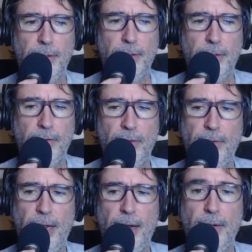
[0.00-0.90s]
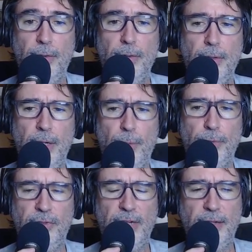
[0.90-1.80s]
so that it
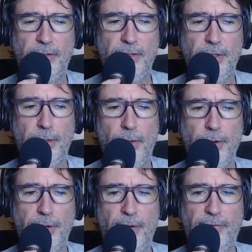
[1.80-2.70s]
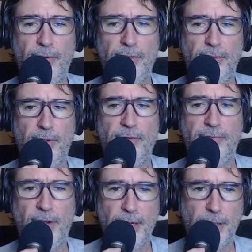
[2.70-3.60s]
will stand still long enough for us to
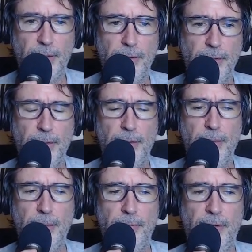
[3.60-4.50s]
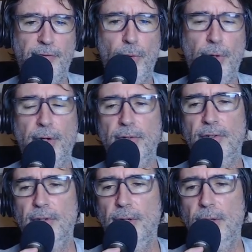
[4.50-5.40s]
define it but of
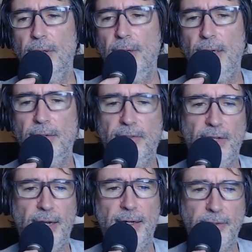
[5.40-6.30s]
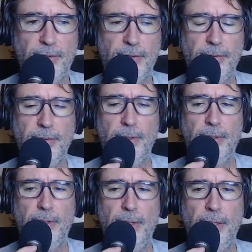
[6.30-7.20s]
course in science
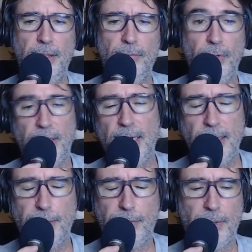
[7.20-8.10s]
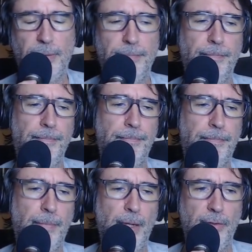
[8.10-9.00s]
in really anything,
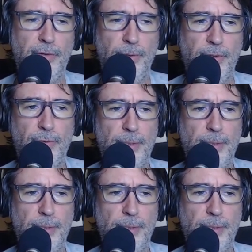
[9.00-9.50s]
as soon as we